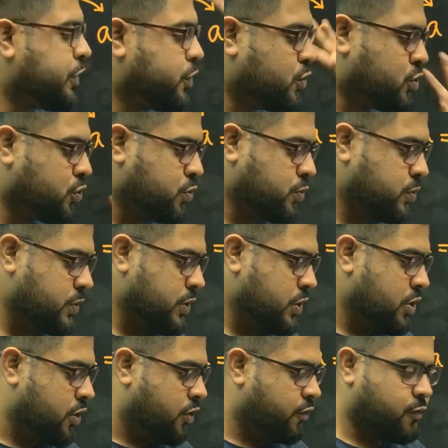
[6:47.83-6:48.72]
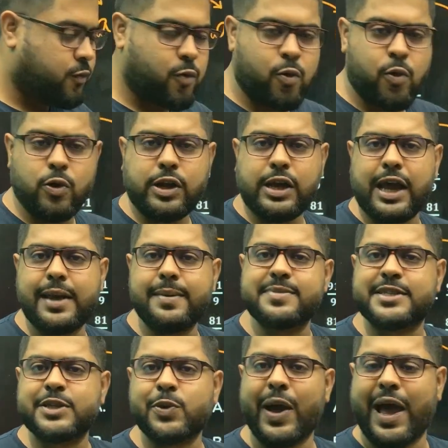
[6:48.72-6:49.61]
to 2. 4 times
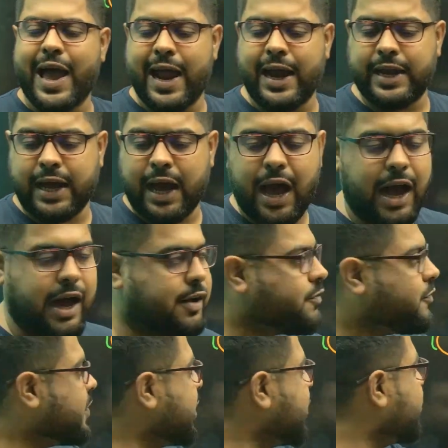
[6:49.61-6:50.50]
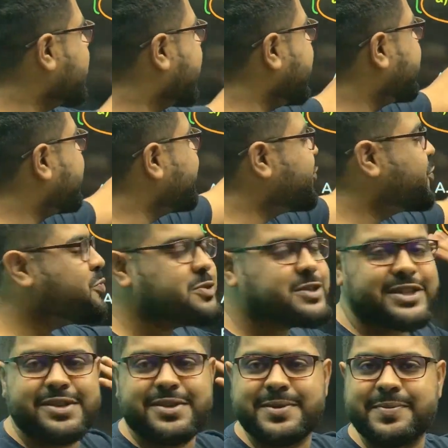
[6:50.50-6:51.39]
you add half, you get to 2,
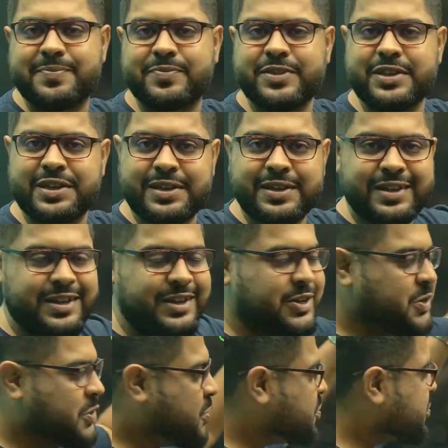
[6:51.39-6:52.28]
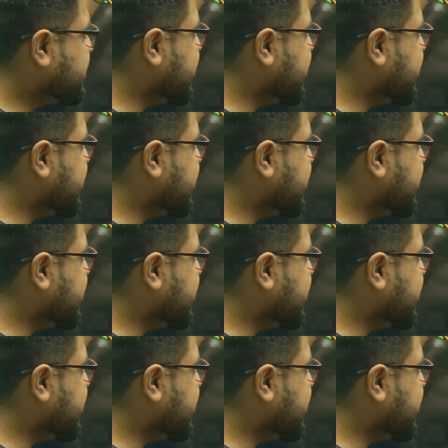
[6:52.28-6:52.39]
sir. So